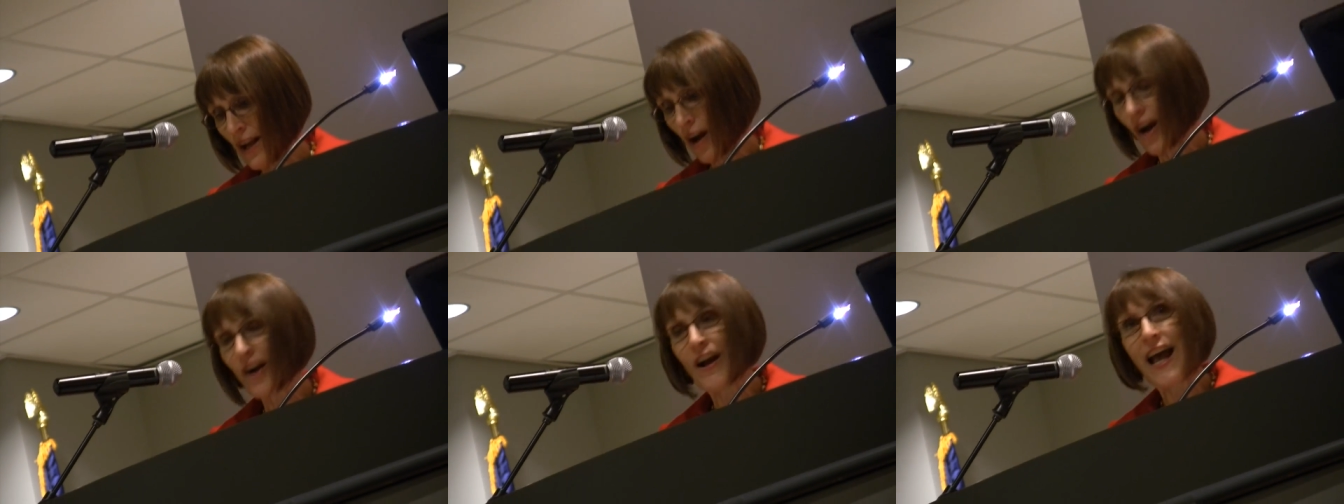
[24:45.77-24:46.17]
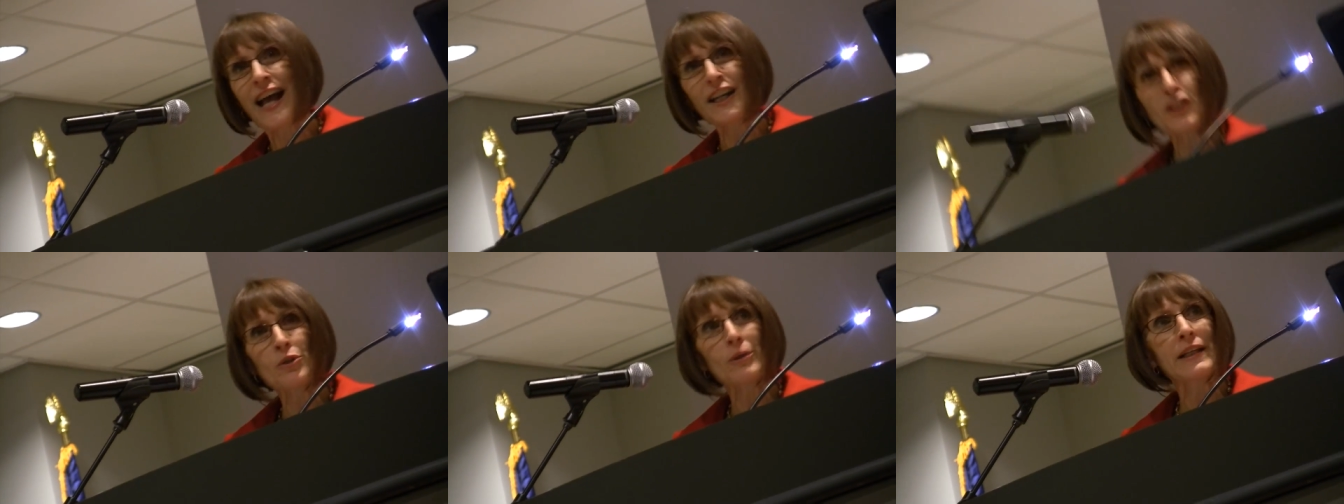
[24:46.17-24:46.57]
are
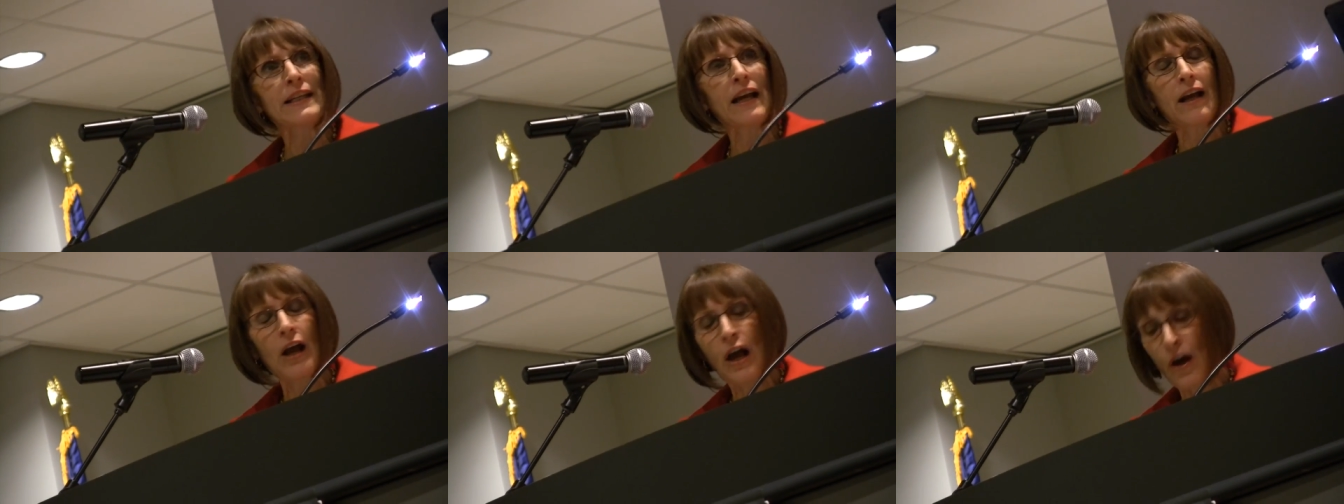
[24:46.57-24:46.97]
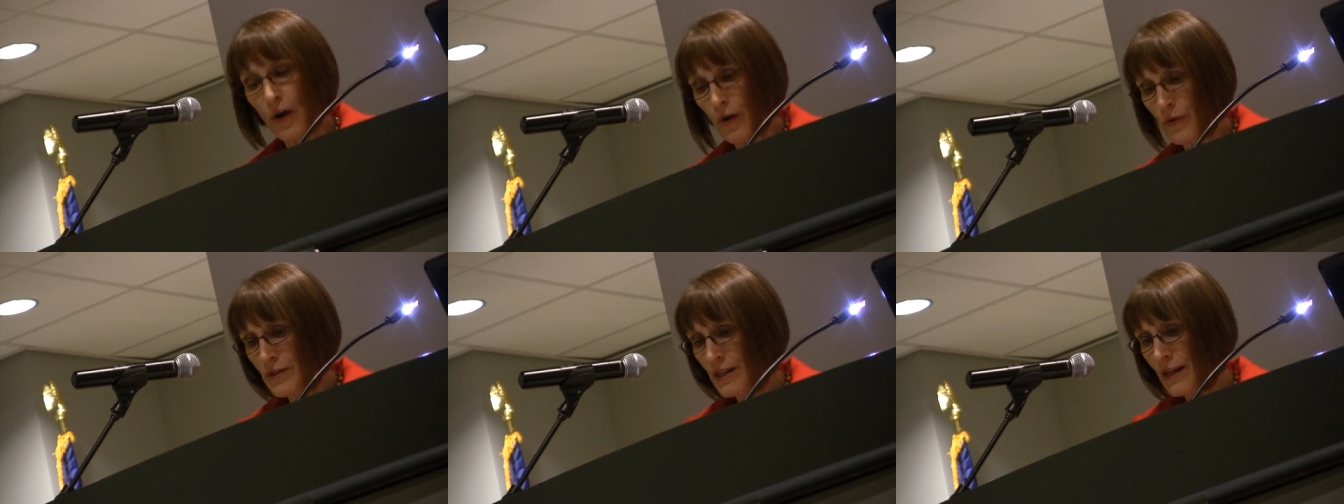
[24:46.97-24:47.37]
actually
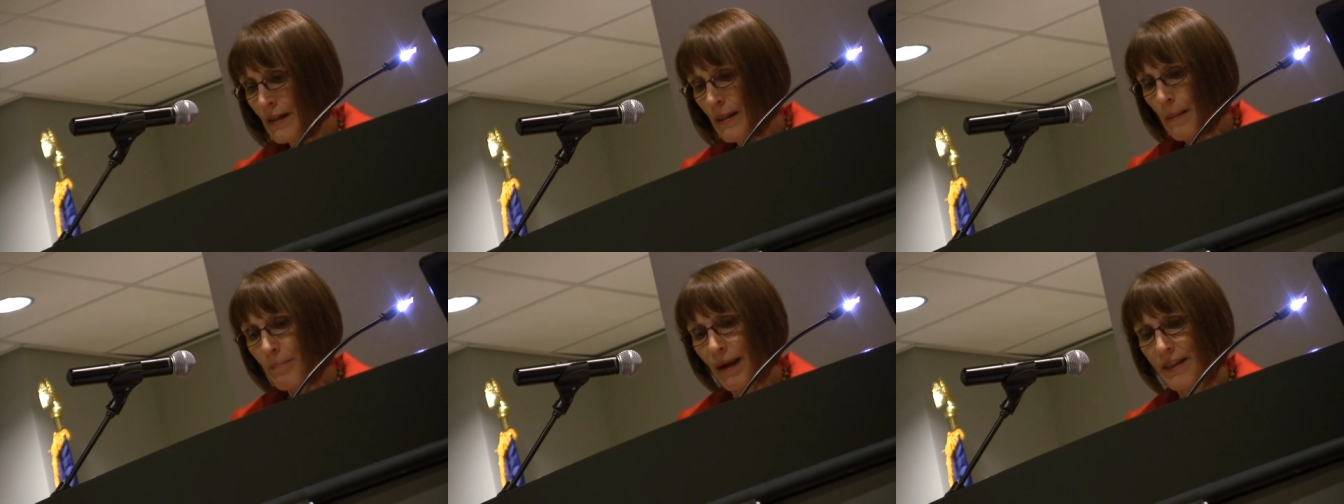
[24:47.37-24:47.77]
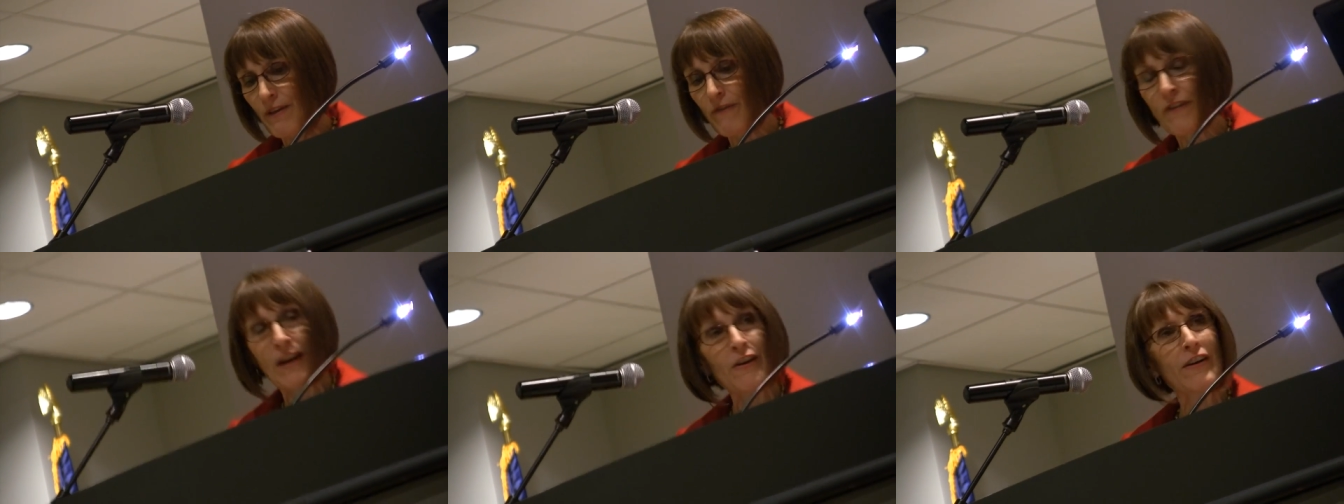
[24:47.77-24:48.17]
owned by
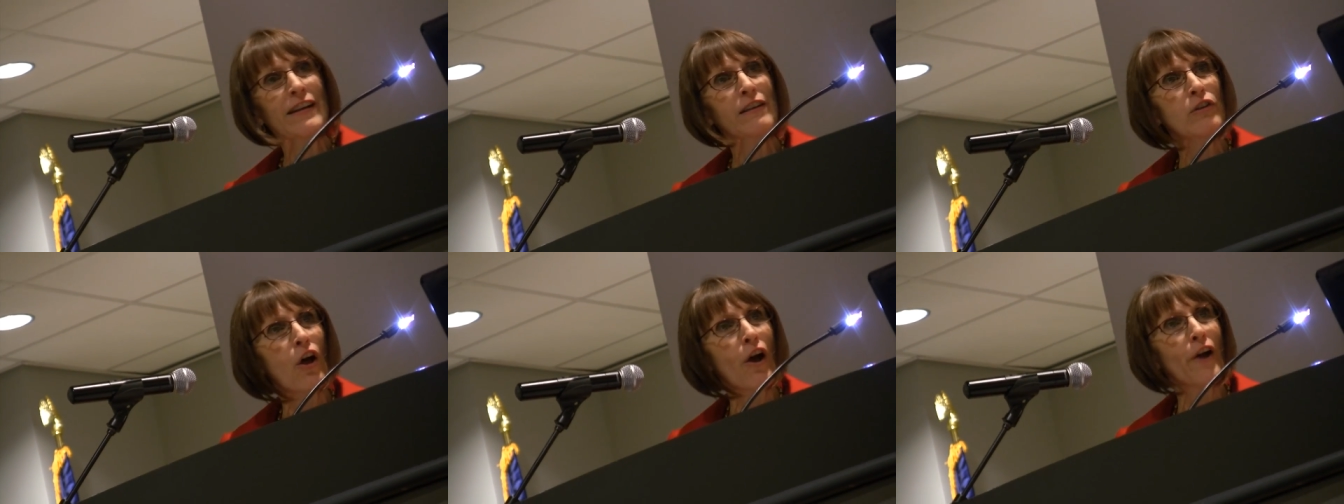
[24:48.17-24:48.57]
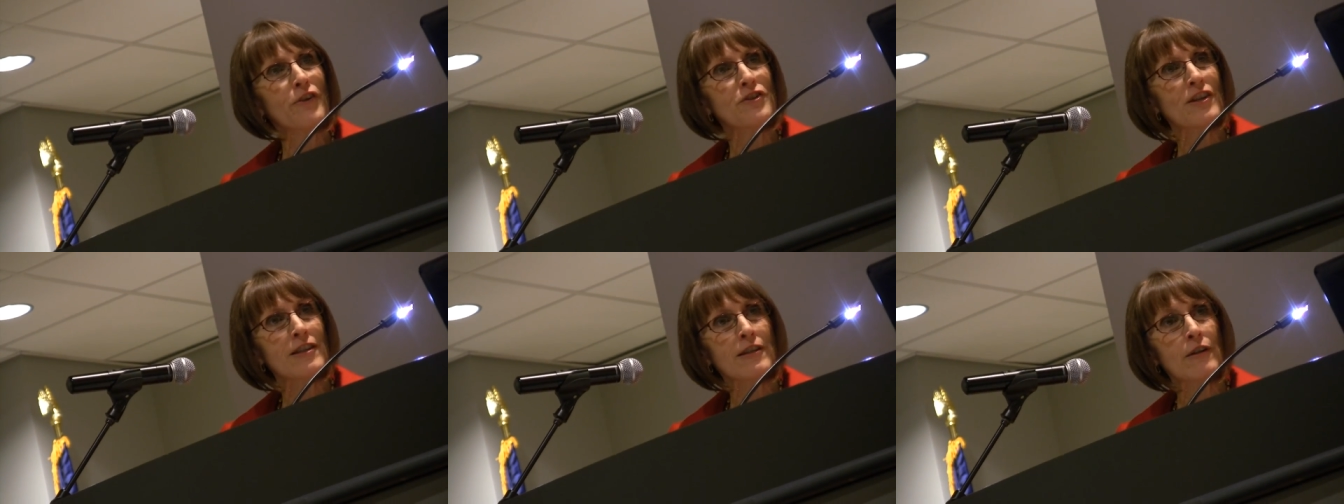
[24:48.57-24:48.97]
the very
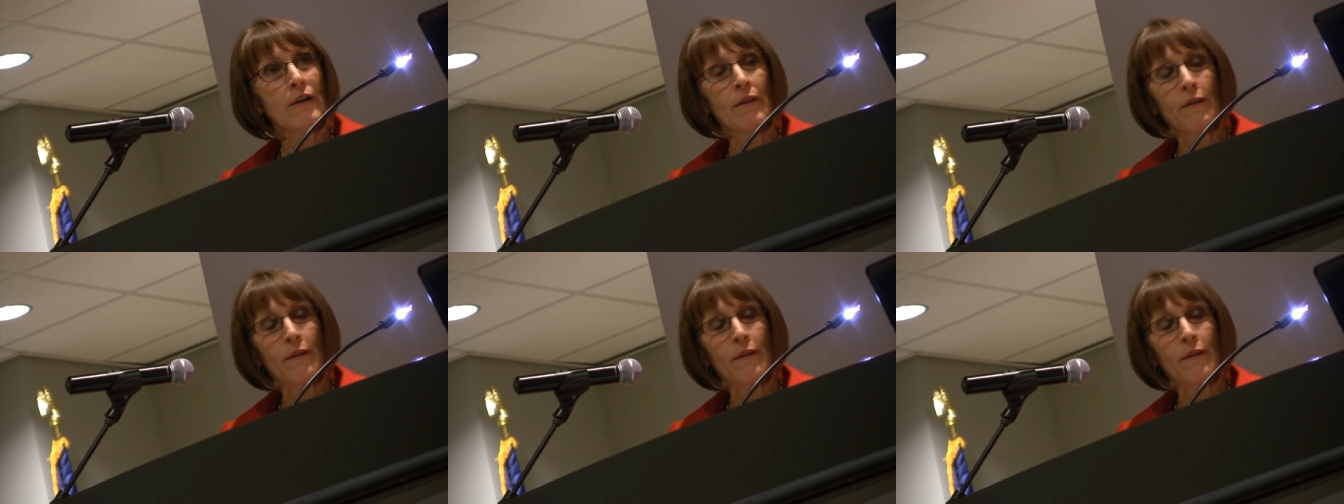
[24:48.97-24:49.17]
largest